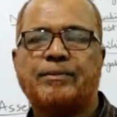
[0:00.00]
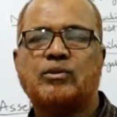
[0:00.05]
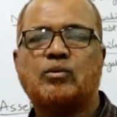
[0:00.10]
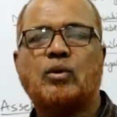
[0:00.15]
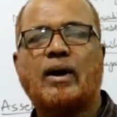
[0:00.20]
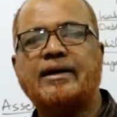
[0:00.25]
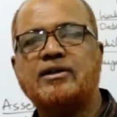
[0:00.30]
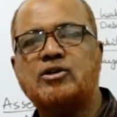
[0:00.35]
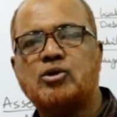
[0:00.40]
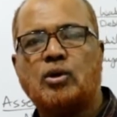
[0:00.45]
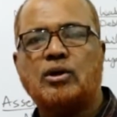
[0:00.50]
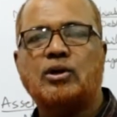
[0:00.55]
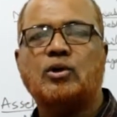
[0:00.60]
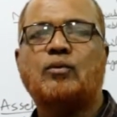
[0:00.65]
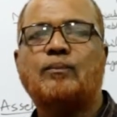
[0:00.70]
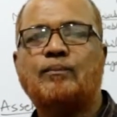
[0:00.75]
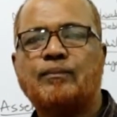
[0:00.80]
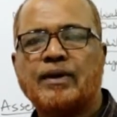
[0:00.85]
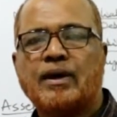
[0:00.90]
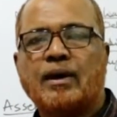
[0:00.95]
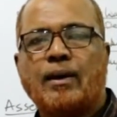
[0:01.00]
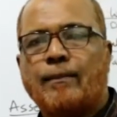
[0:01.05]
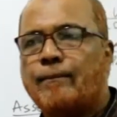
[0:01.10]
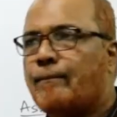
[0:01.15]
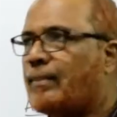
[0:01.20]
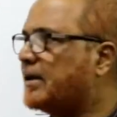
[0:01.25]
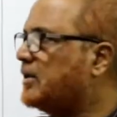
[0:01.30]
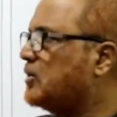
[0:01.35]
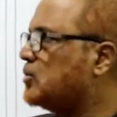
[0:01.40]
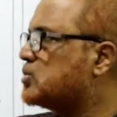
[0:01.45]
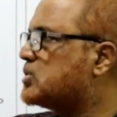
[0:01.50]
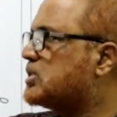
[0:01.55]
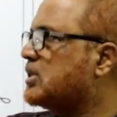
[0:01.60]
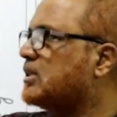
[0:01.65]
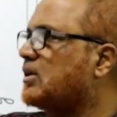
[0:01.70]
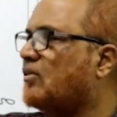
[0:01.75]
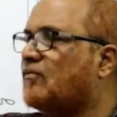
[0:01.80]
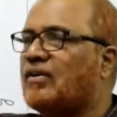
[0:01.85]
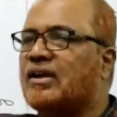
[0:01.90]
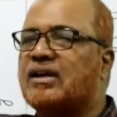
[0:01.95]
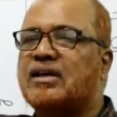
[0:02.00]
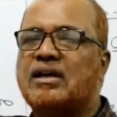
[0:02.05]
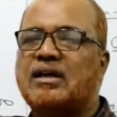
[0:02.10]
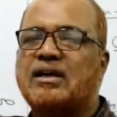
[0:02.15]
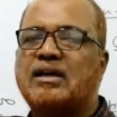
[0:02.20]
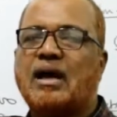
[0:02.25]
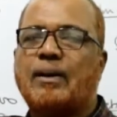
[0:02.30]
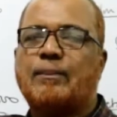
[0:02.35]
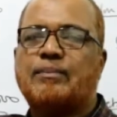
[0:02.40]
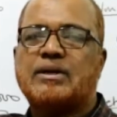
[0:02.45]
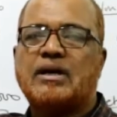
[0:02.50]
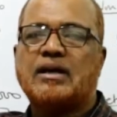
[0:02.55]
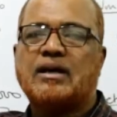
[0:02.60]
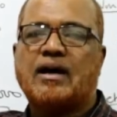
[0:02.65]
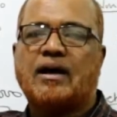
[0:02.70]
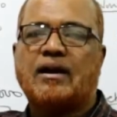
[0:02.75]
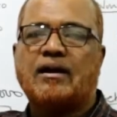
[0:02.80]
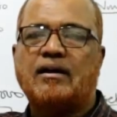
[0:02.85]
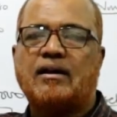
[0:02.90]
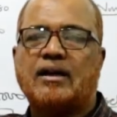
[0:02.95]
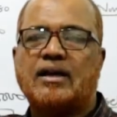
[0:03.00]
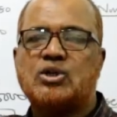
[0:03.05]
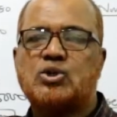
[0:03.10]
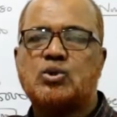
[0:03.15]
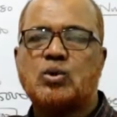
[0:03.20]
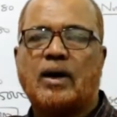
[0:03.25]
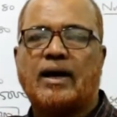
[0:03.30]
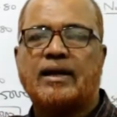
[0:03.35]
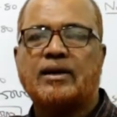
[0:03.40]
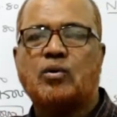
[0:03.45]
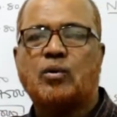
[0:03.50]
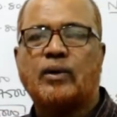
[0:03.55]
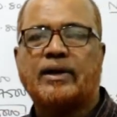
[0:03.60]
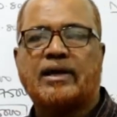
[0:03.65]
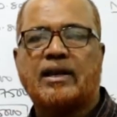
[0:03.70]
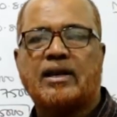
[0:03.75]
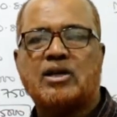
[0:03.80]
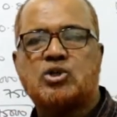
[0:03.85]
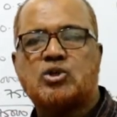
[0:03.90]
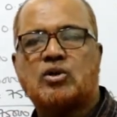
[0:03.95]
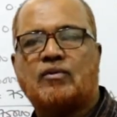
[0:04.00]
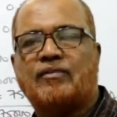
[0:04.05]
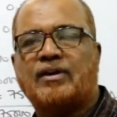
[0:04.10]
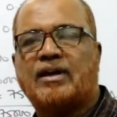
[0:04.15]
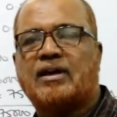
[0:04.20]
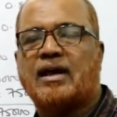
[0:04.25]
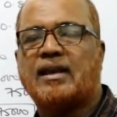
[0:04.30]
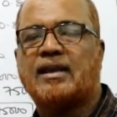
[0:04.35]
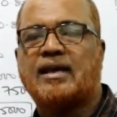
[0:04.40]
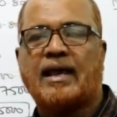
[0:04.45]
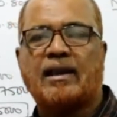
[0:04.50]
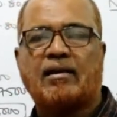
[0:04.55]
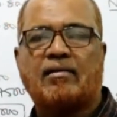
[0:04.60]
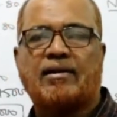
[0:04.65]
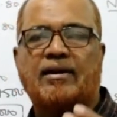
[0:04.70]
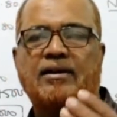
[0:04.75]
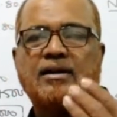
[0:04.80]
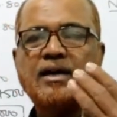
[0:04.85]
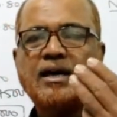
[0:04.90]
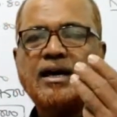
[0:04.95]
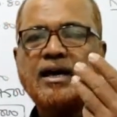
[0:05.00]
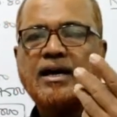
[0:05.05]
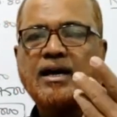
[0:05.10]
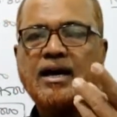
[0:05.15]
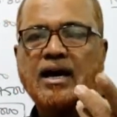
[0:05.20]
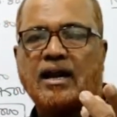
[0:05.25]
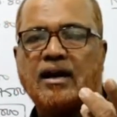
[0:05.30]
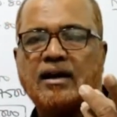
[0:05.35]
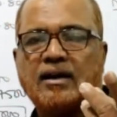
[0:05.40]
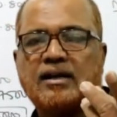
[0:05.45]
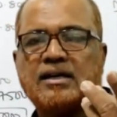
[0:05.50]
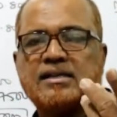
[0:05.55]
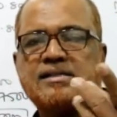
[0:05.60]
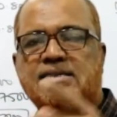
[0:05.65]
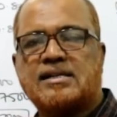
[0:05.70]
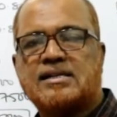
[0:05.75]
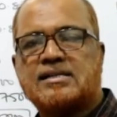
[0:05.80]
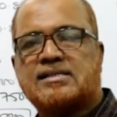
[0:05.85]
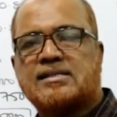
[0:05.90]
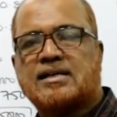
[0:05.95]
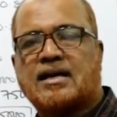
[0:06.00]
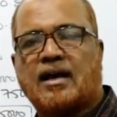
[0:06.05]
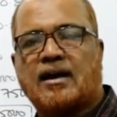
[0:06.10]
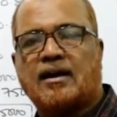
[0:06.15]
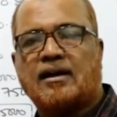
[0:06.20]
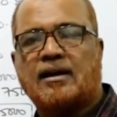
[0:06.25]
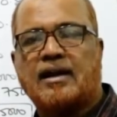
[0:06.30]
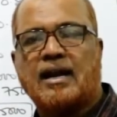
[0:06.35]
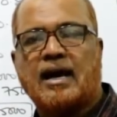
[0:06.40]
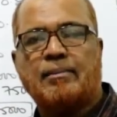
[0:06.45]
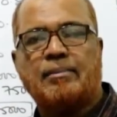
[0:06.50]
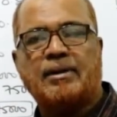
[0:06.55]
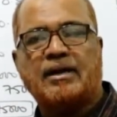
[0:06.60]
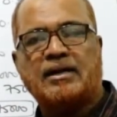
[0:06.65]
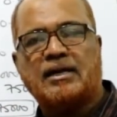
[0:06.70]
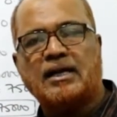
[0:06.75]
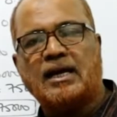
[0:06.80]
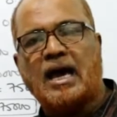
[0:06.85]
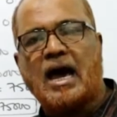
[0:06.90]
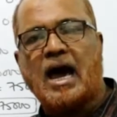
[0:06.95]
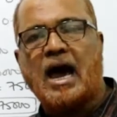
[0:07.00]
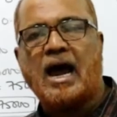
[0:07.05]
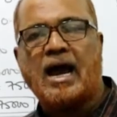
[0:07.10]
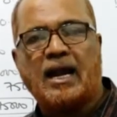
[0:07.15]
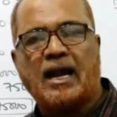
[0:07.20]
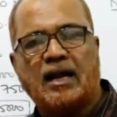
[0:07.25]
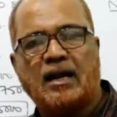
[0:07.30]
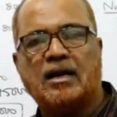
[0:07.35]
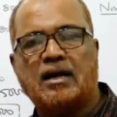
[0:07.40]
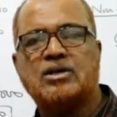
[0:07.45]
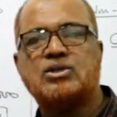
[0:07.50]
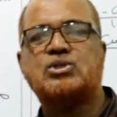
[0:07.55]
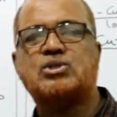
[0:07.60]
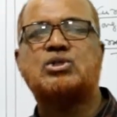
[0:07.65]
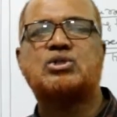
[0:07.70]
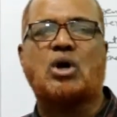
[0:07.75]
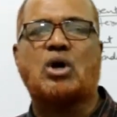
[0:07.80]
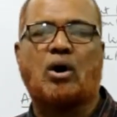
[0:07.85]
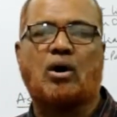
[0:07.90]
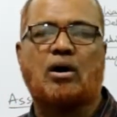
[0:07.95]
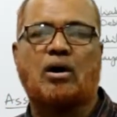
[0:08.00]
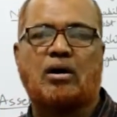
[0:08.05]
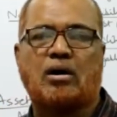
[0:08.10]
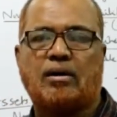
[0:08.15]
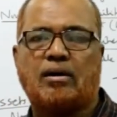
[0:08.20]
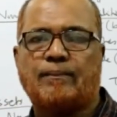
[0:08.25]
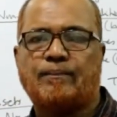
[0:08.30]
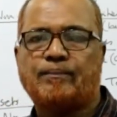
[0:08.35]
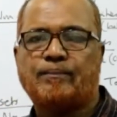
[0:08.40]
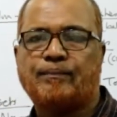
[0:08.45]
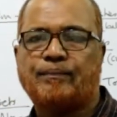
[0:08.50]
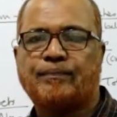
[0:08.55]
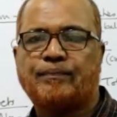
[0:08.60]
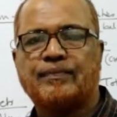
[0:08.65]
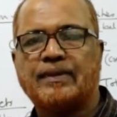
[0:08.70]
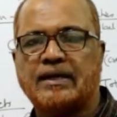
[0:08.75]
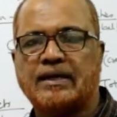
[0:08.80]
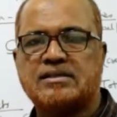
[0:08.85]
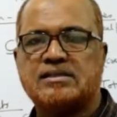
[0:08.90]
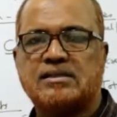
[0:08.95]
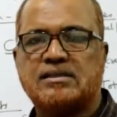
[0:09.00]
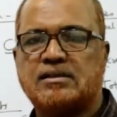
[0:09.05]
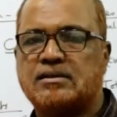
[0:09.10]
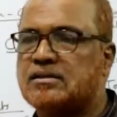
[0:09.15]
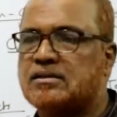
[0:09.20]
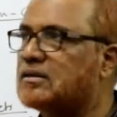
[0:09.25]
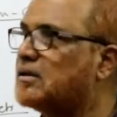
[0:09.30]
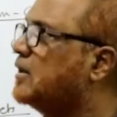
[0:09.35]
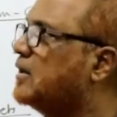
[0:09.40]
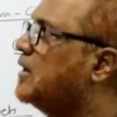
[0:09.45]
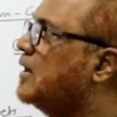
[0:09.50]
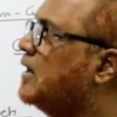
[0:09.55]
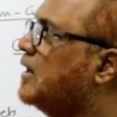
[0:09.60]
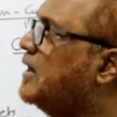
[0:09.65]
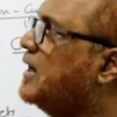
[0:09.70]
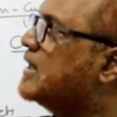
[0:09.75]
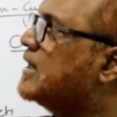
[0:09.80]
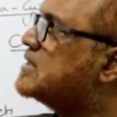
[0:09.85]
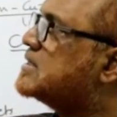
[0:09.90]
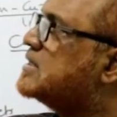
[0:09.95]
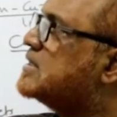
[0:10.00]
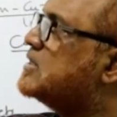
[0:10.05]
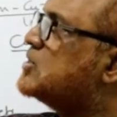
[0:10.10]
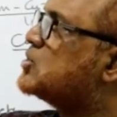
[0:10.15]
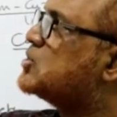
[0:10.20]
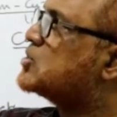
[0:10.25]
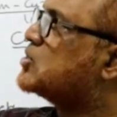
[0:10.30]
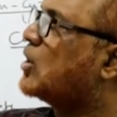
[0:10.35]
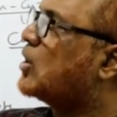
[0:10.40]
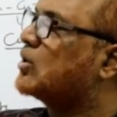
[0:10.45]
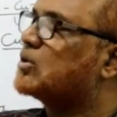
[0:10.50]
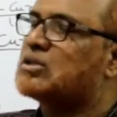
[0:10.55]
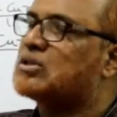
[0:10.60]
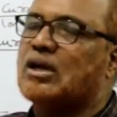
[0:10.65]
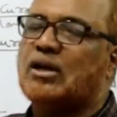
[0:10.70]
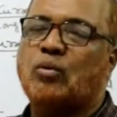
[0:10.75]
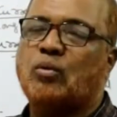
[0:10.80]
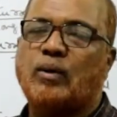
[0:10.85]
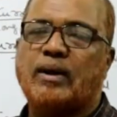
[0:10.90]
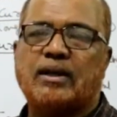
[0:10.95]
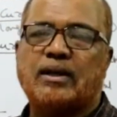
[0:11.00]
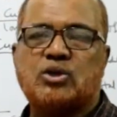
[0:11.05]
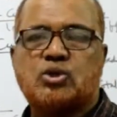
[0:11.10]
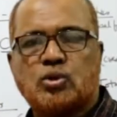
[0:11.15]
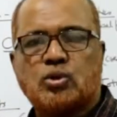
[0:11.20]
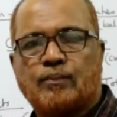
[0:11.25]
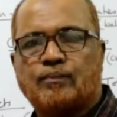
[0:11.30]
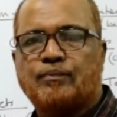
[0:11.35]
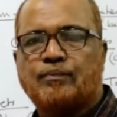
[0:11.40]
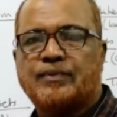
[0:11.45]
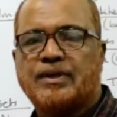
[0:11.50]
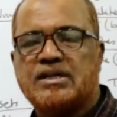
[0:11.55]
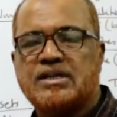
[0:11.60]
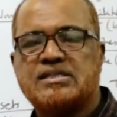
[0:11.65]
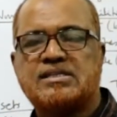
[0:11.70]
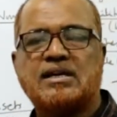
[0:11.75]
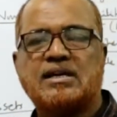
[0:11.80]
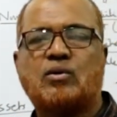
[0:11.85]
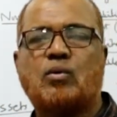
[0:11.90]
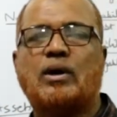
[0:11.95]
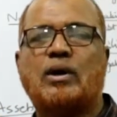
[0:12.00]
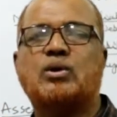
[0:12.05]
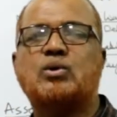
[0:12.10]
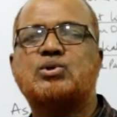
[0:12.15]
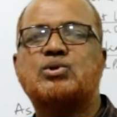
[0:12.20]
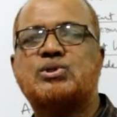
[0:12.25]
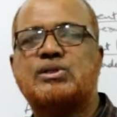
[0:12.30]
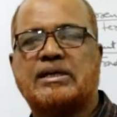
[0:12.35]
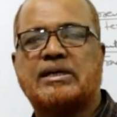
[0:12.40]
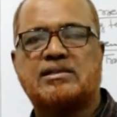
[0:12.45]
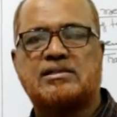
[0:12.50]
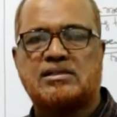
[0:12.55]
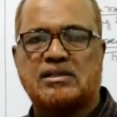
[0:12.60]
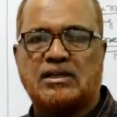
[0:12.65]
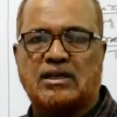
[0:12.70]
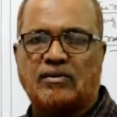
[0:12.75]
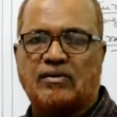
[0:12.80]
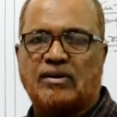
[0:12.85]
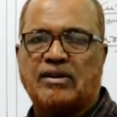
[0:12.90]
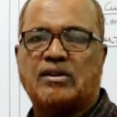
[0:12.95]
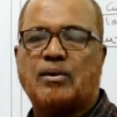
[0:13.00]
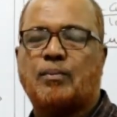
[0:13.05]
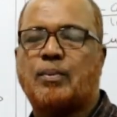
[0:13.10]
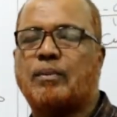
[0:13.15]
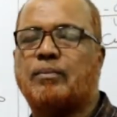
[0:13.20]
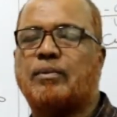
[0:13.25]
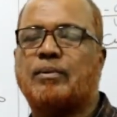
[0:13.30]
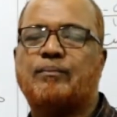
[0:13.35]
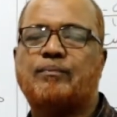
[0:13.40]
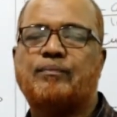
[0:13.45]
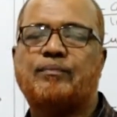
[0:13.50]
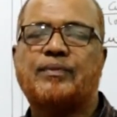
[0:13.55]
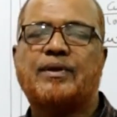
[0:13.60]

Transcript: so I told you by using the working capital current ratio and quick ratio we can calculate current assets current liability and stock that's it next is stock turnover ratio is equal to 6 given in the problem.